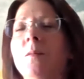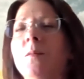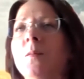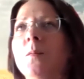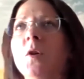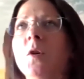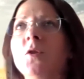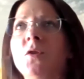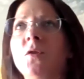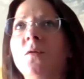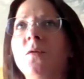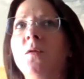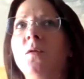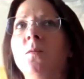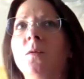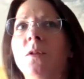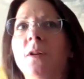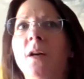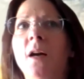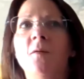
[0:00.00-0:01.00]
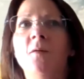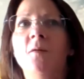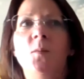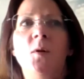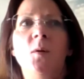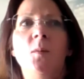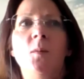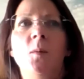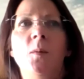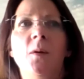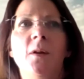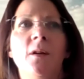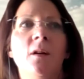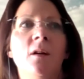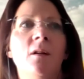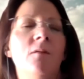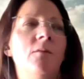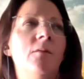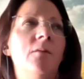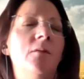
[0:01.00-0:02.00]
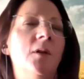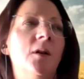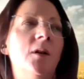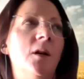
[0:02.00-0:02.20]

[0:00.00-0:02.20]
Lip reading: most of you will have probably an